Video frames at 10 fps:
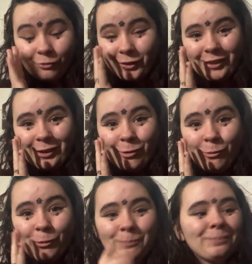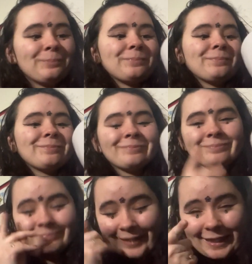really cool.
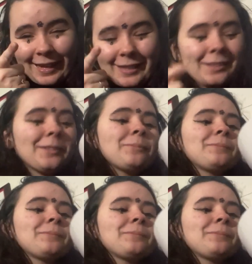Yes.